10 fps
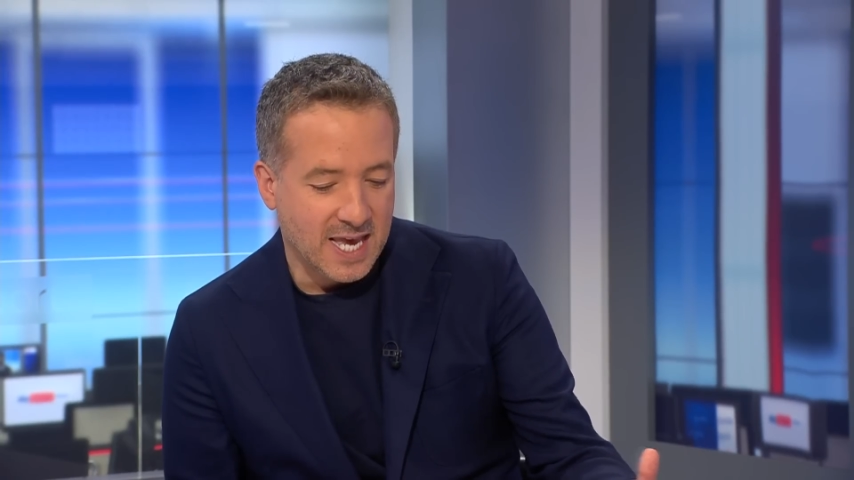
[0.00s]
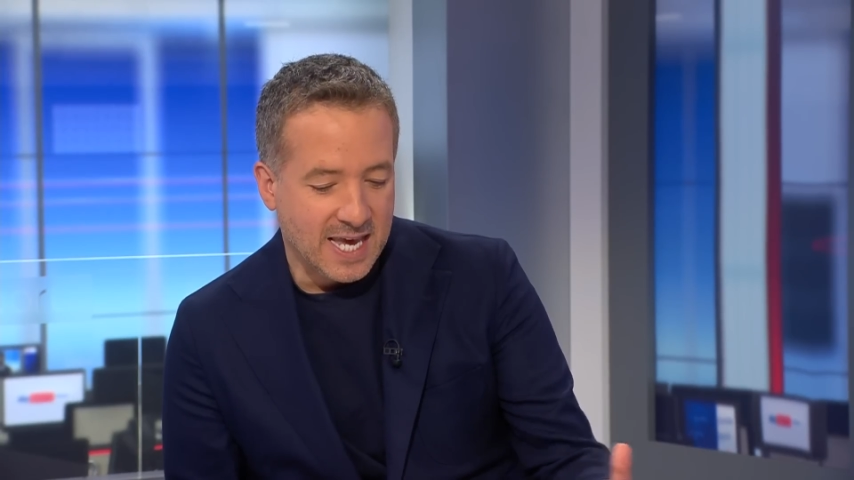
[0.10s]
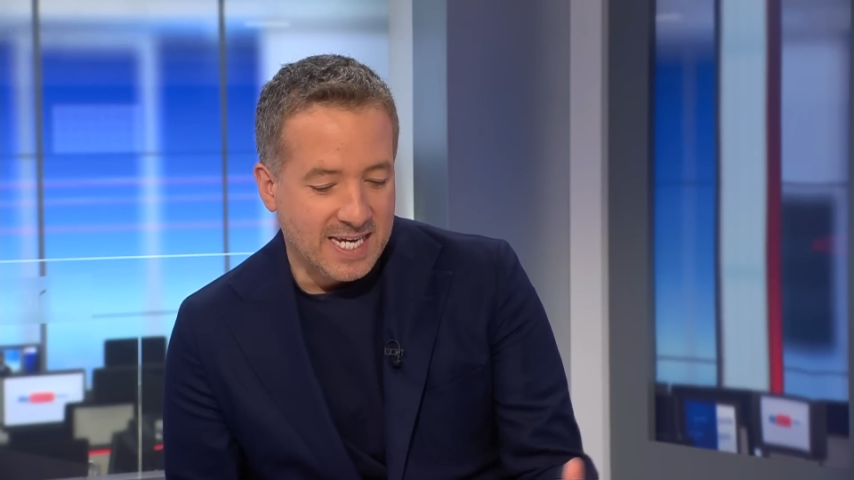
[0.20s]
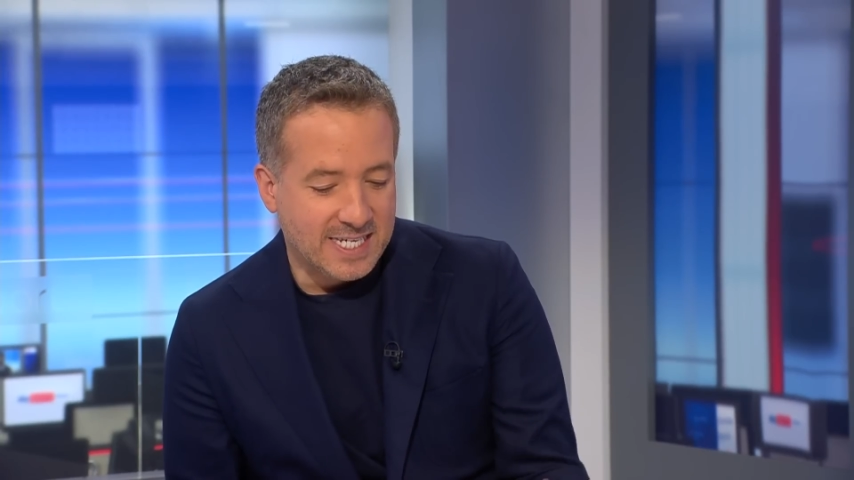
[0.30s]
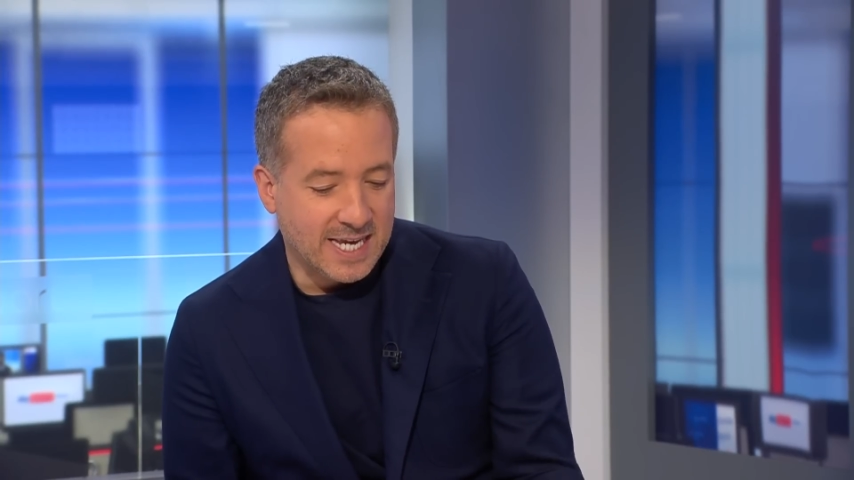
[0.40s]

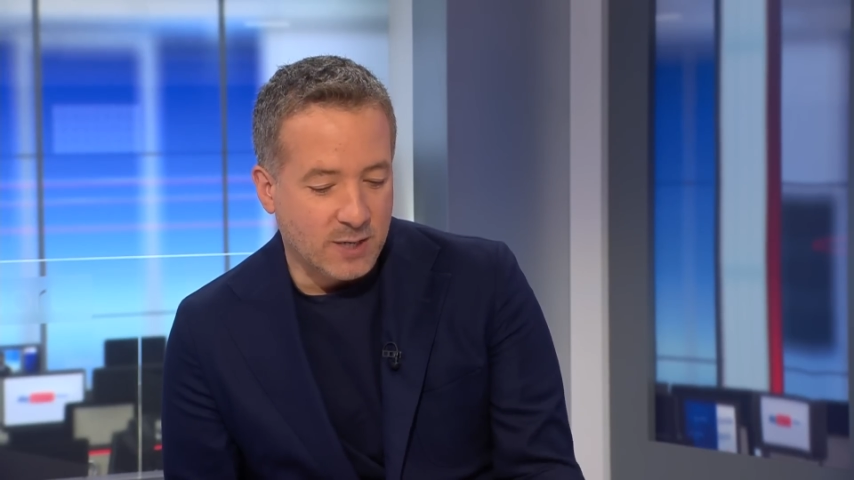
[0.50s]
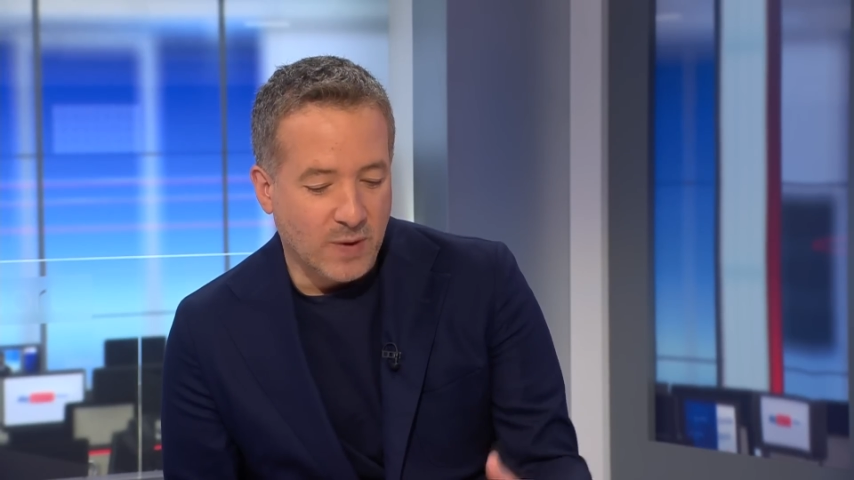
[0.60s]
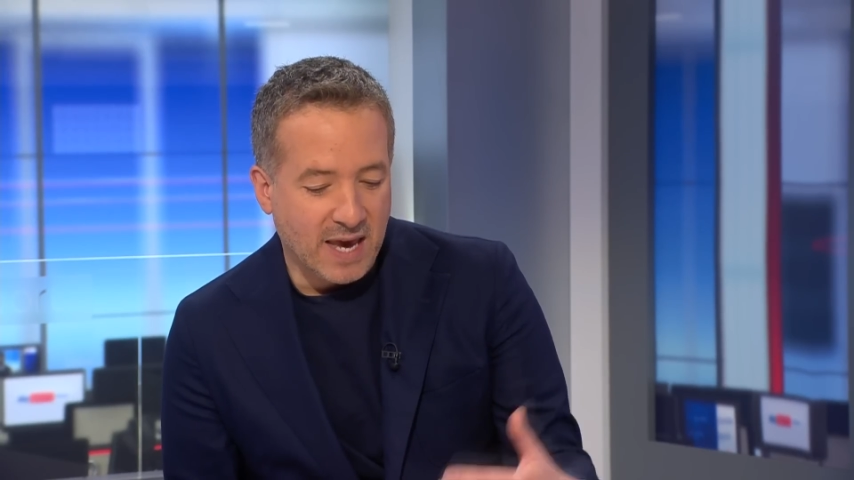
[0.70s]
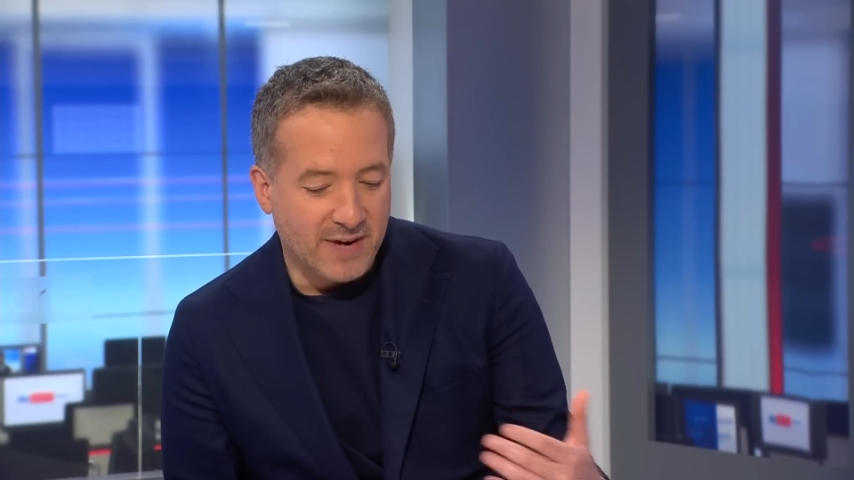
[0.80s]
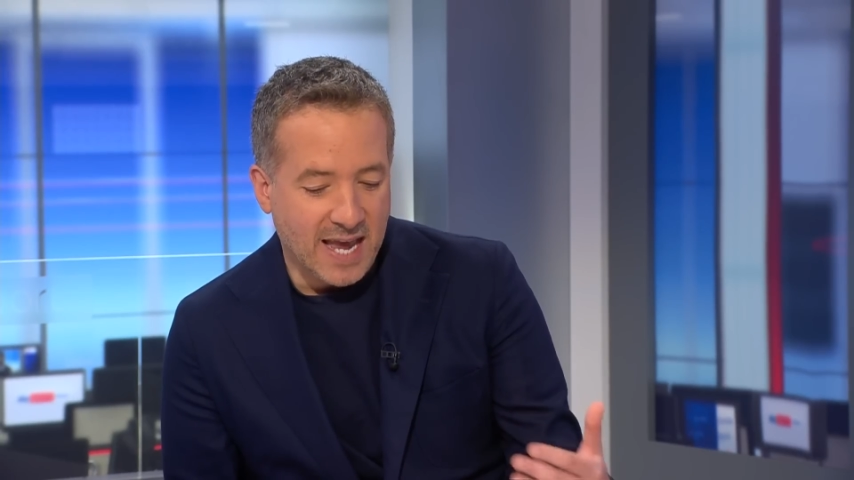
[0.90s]
He said,
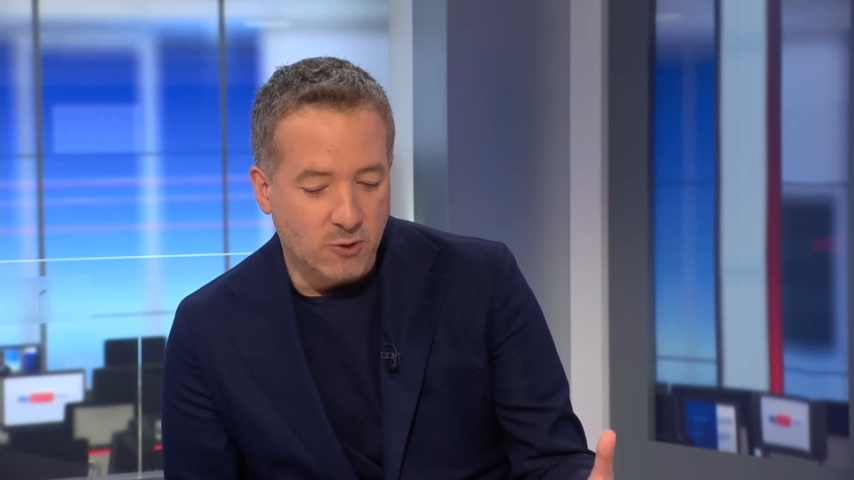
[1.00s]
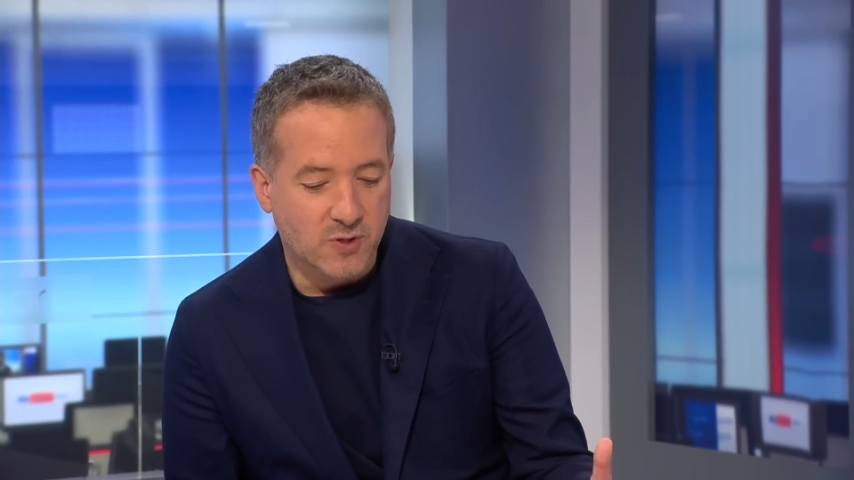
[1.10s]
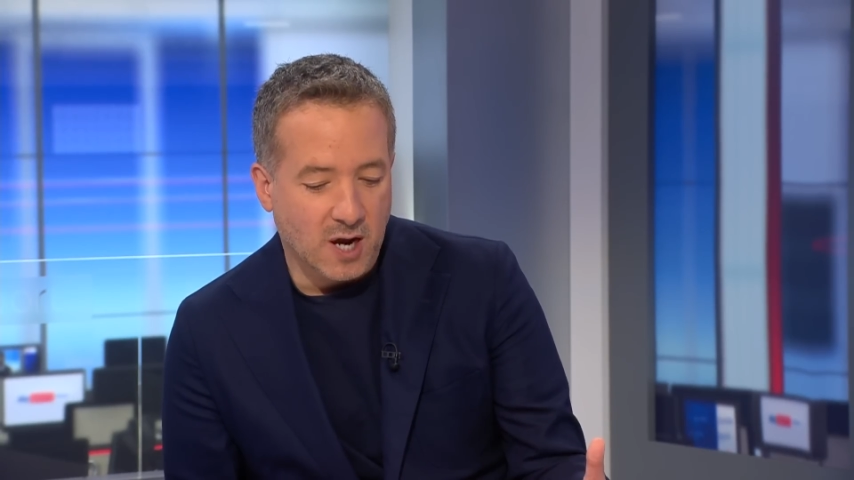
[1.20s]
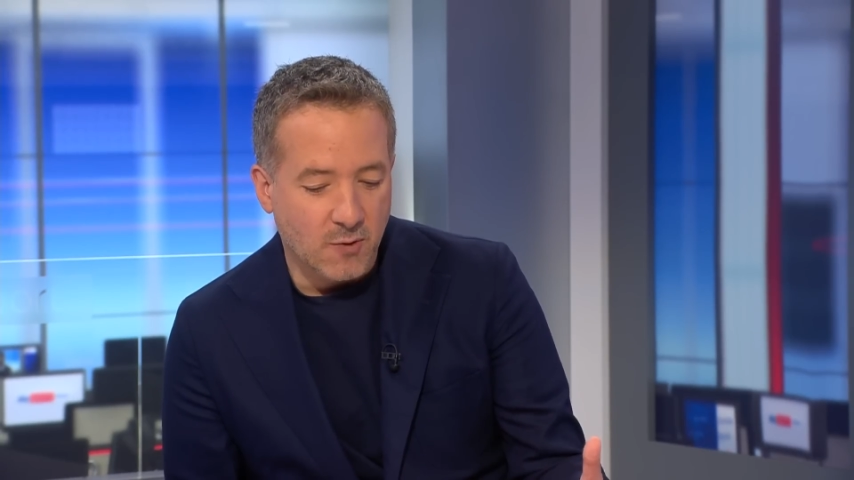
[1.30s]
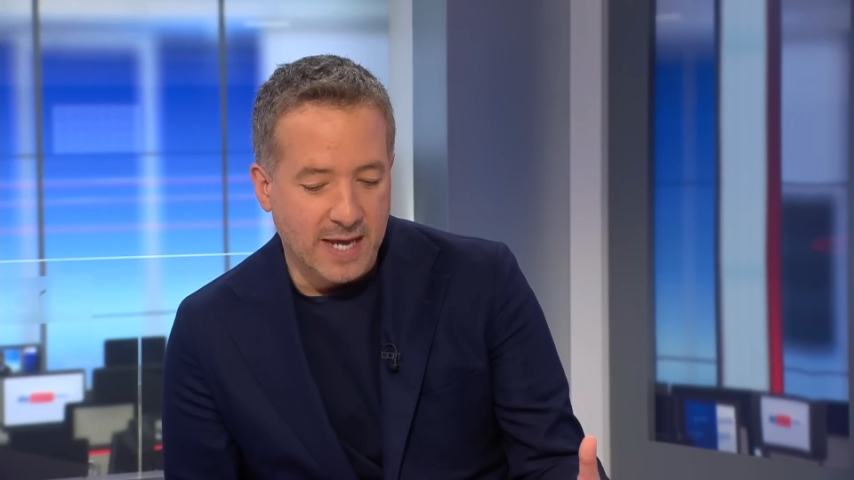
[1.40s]
we haven't
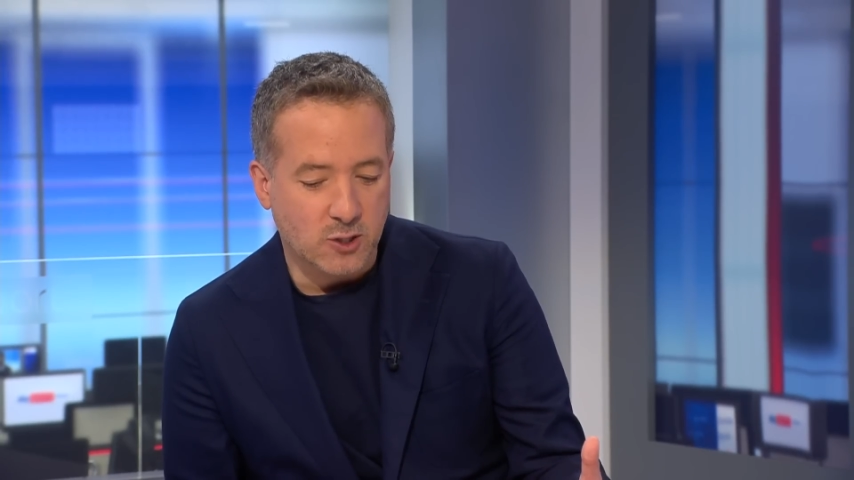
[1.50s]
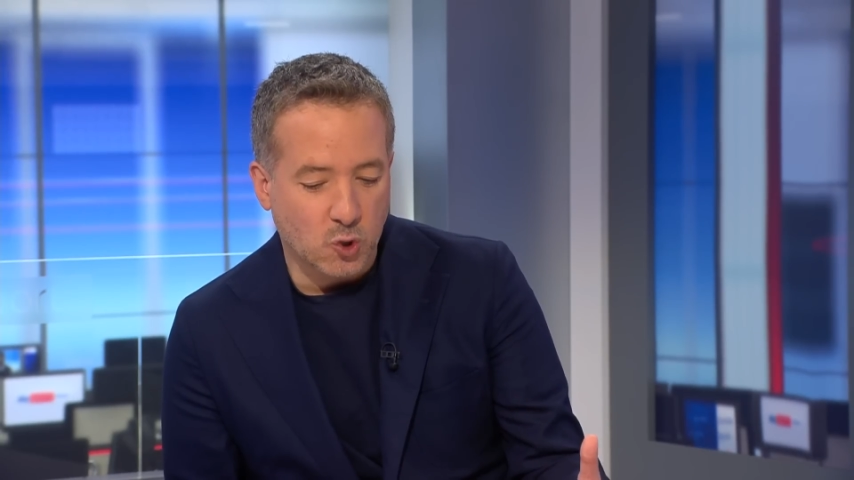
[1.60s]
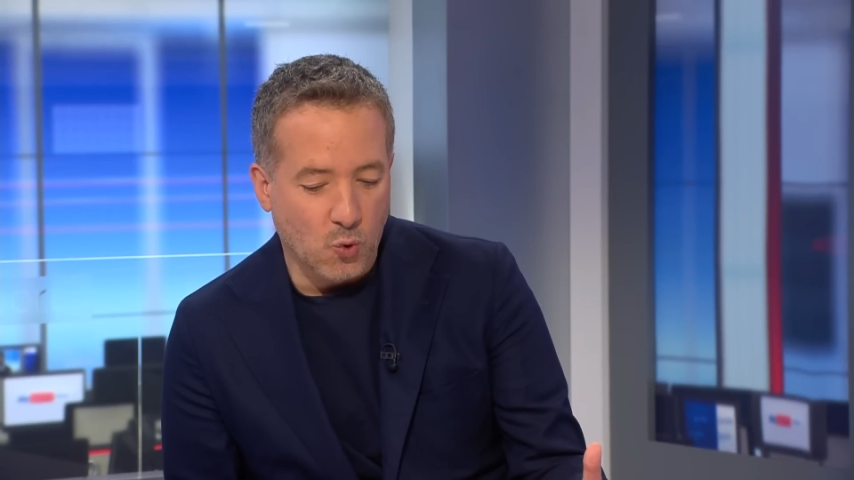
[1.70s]
held direct